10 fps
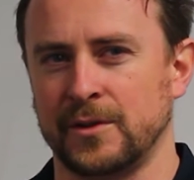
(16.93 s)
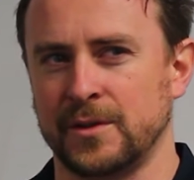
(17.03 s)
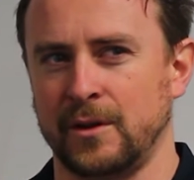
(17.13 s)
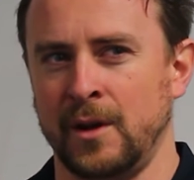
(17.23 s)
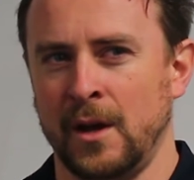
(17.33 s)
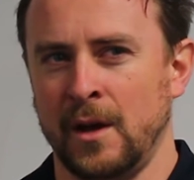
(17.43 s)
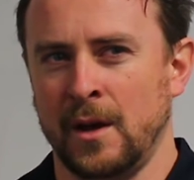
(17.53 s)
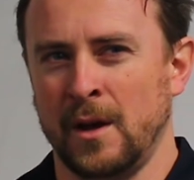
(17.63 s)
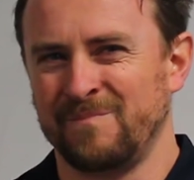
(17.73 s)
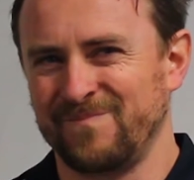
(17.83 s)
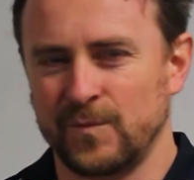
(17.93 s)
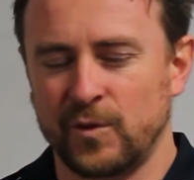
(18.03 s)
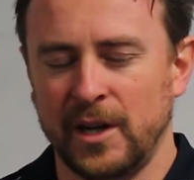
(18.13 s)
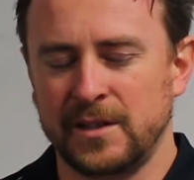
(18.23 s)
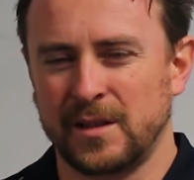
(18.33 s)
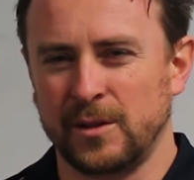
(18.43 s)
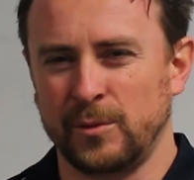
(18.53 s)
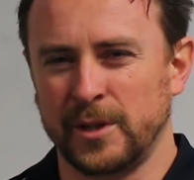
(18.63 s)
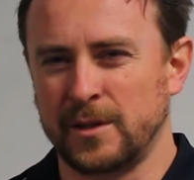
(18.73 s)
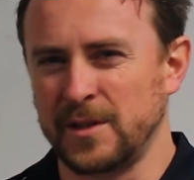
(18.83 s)
So really to do
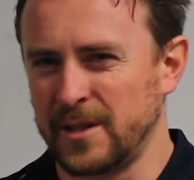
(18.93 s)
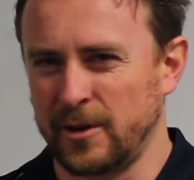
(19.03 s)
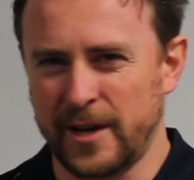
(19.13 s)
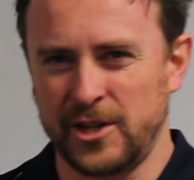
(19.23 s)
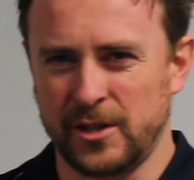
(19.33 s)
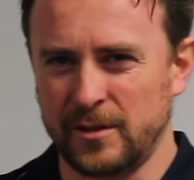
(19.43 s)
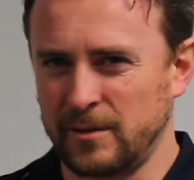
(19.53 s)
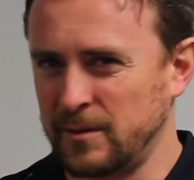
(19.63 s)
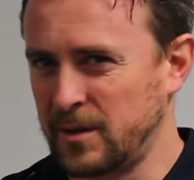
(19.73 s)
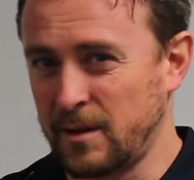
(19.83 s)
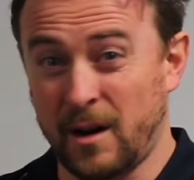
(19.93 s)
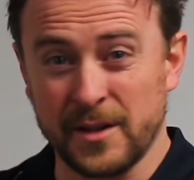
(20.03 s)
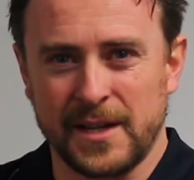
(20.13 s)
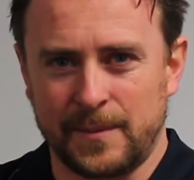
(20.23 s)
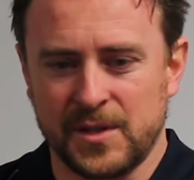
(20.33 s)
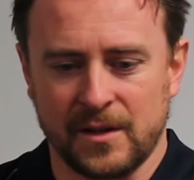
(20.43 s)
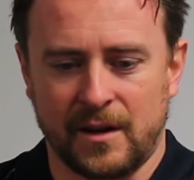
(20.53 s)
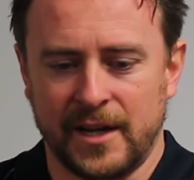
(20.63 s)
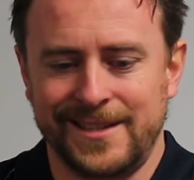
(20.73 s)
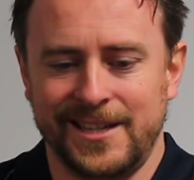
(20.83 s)
with considerations, concepts,
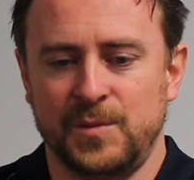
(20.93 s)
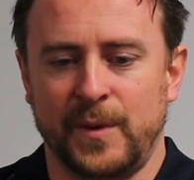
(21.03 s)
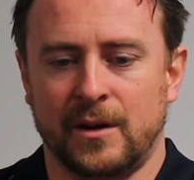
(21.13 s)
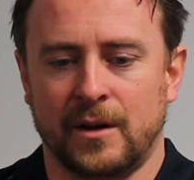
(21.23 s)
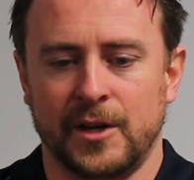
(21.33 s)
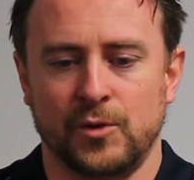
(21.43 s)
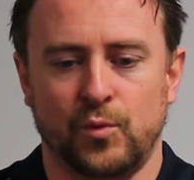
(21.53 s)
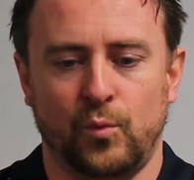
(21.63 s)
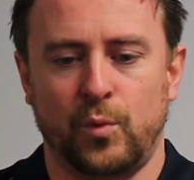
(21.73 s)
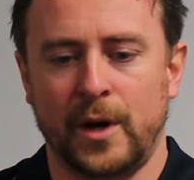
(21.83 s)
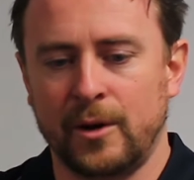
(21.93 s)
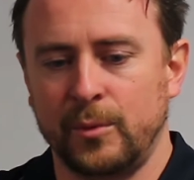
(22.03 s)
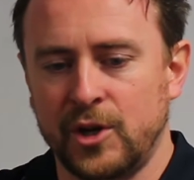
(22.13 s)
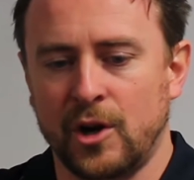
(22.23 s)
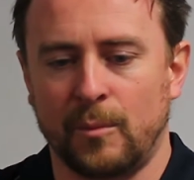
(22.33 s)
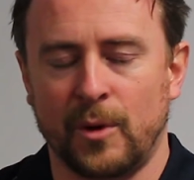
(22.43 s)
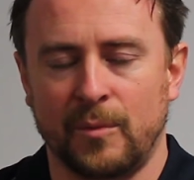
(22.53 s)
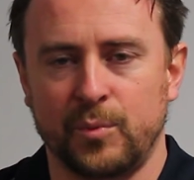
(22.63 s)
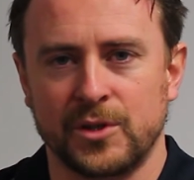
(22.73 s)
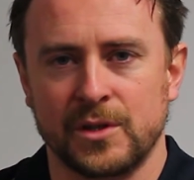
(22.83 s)
ideas behind where we come
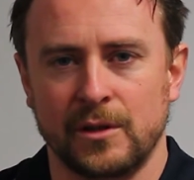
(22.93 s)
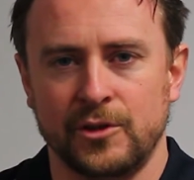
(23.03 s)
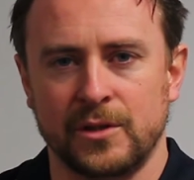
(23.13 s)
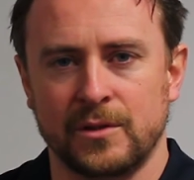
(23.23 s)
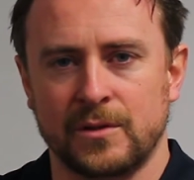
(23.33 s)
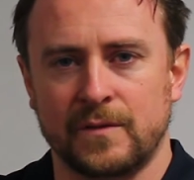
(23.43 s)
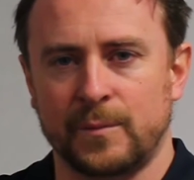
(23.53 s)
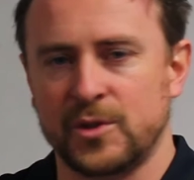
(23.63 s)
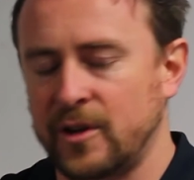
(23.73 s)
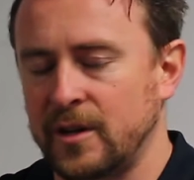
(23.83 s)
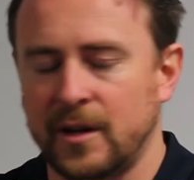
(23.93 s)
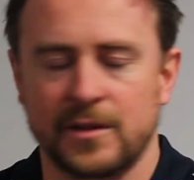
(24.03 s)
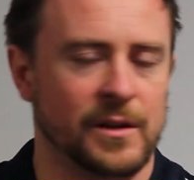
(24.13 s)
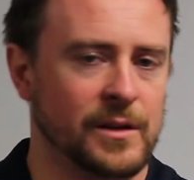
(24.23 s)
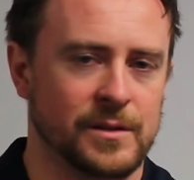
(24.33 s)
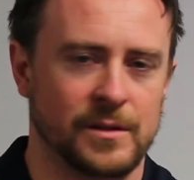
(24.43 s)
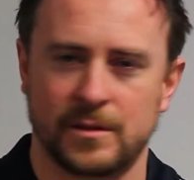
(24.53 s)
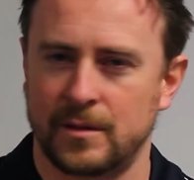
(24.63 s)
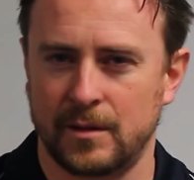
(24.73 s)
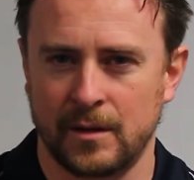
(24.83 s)
up with solutions, from strengthening
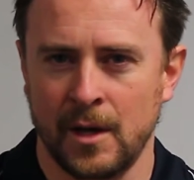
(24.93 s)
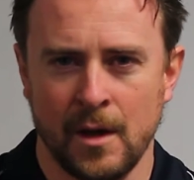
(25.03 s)
exercises to